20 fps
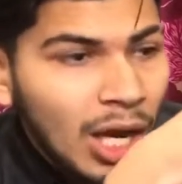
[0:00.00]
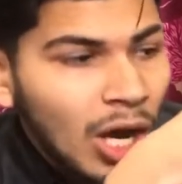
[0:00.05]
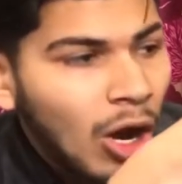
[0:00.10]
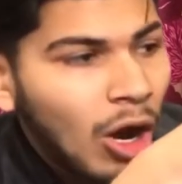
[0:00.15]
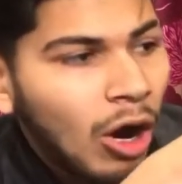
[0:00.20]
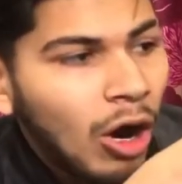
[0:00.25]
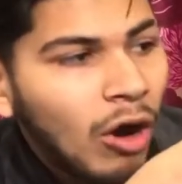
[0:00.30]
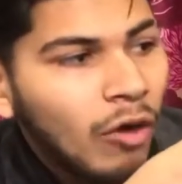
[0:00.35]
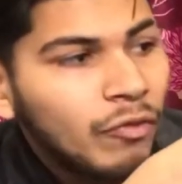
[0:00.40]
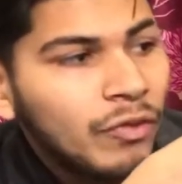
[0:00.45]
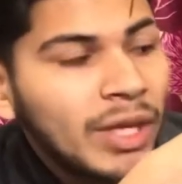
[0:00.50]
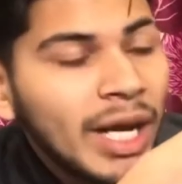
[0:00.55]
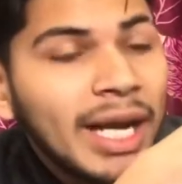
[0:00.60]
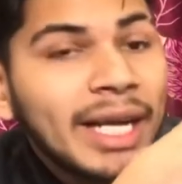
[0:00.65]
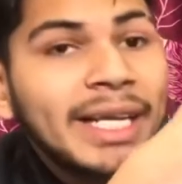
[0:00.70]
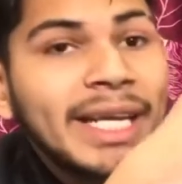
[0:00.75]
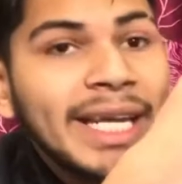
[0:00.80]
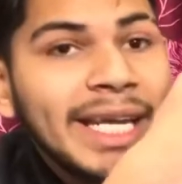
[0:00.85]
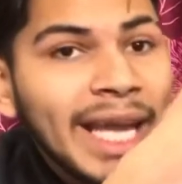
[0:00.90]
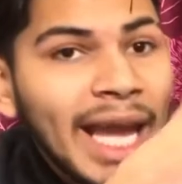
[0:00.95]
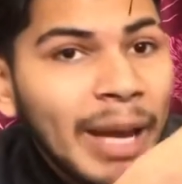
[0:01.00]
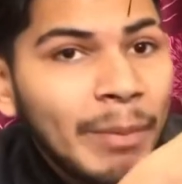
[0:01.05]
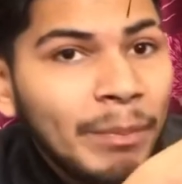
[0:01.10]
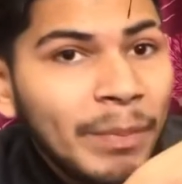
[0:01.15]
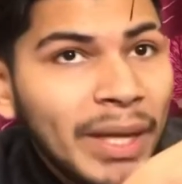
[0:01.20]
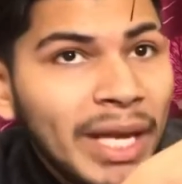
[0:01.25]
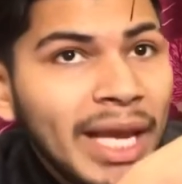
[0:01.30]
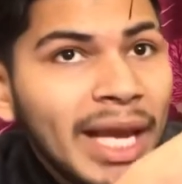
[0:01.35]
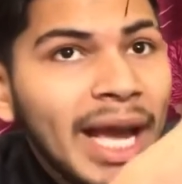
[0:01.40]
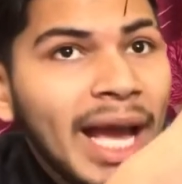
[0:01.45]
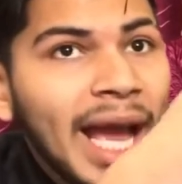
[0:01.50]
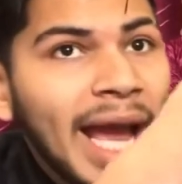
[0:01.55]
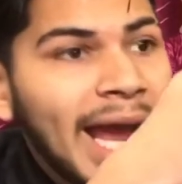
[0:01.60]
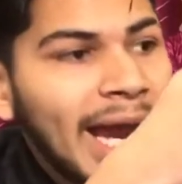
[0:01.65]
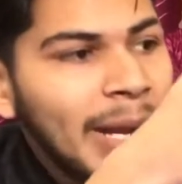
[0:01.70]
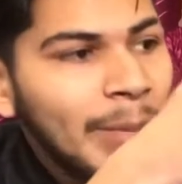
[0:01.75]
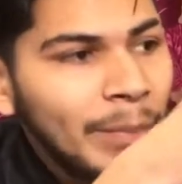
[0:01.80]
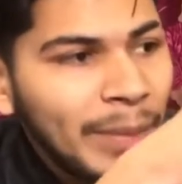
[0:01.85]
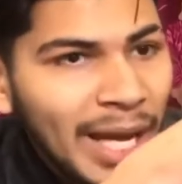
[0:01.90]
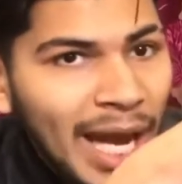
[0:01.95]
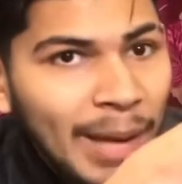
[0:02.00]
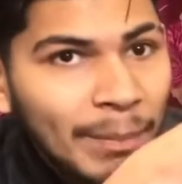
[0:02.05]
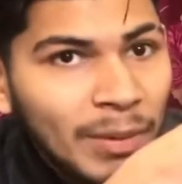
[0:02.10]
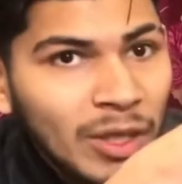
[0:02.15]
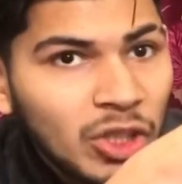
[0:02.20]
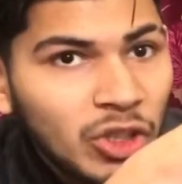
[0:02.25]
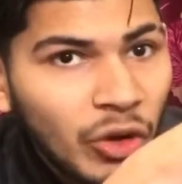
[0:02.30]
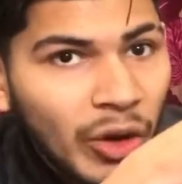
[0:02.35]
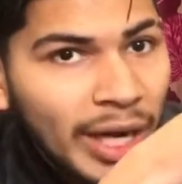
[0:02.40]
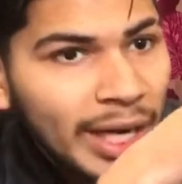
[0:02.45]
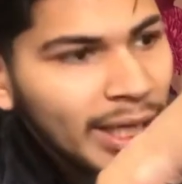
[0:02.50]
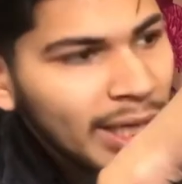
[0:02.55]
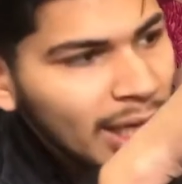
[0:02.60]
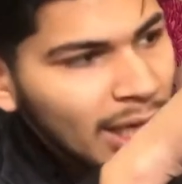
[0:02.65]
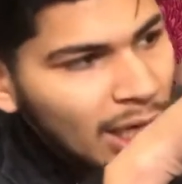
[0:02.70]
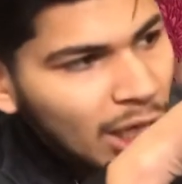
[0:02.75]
of the DIP and PIP joint,